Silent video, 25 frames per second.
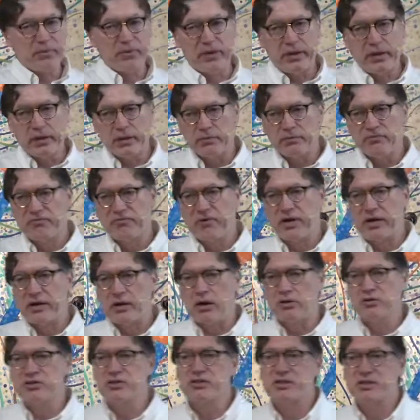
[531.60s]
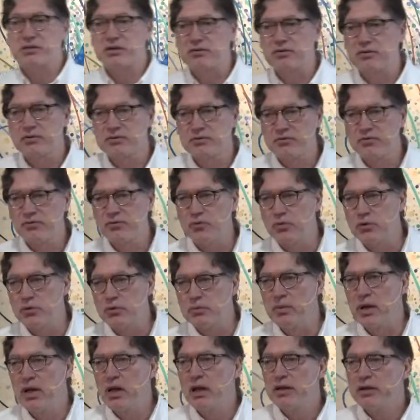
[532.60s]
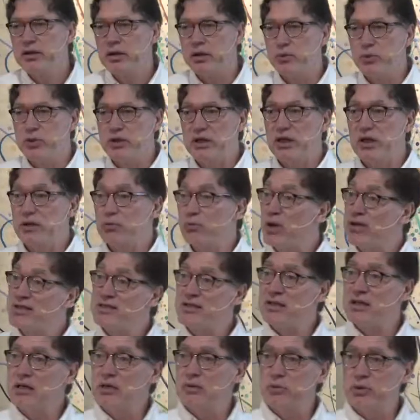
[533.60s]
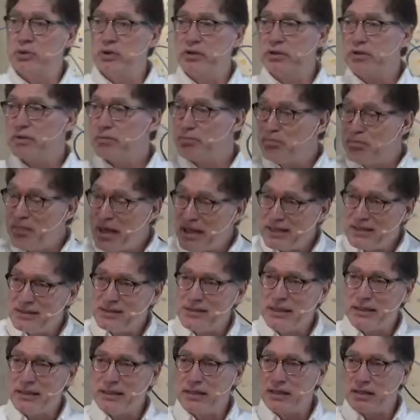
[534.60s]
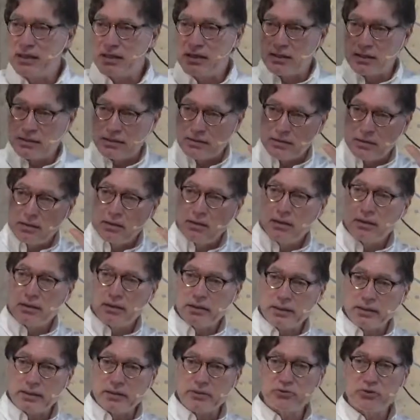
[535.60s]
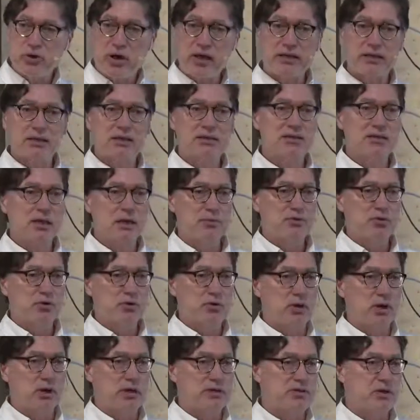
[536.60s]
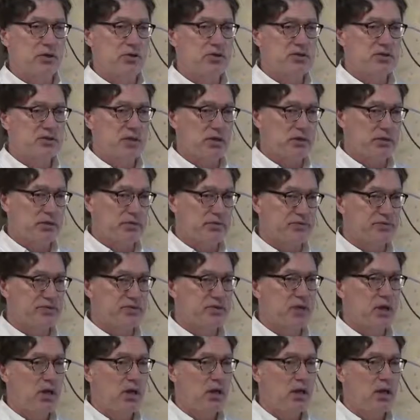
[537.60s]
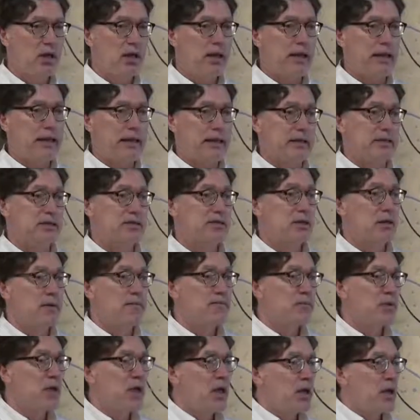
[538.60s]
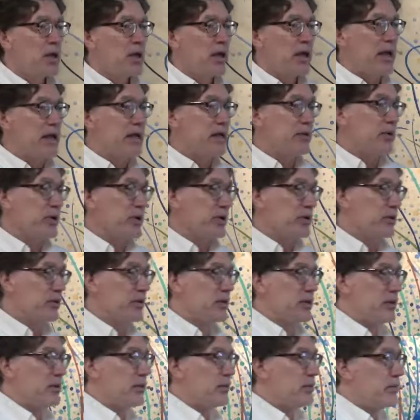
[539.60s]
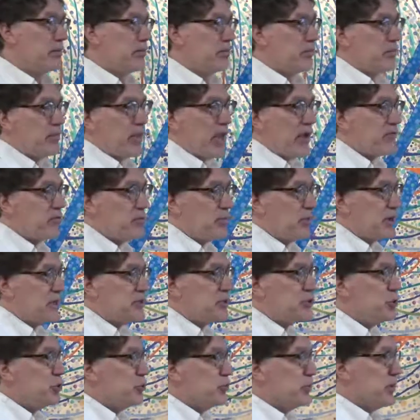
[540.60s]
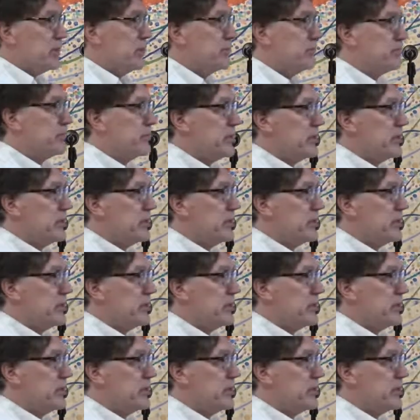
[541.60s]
then find artistic form that we can resonate with, meditate on, try to conceptualize ourselves as. Anyway, everybody's human.